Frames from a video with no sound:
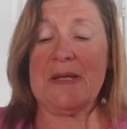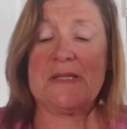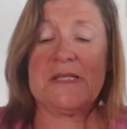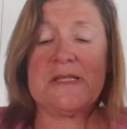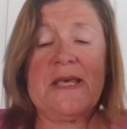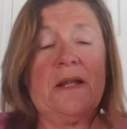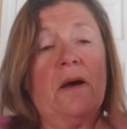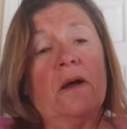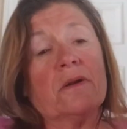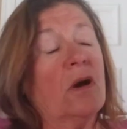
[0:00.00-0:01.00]
It's just that
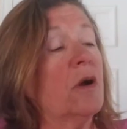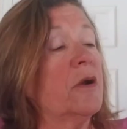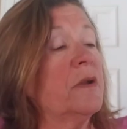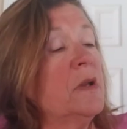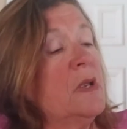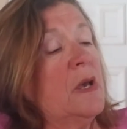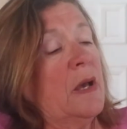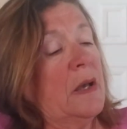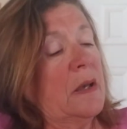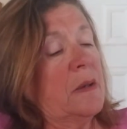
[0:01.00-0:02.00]
On Guard
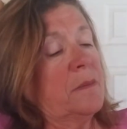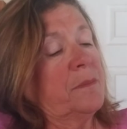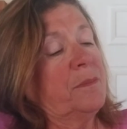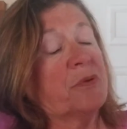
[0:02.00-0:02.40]
um,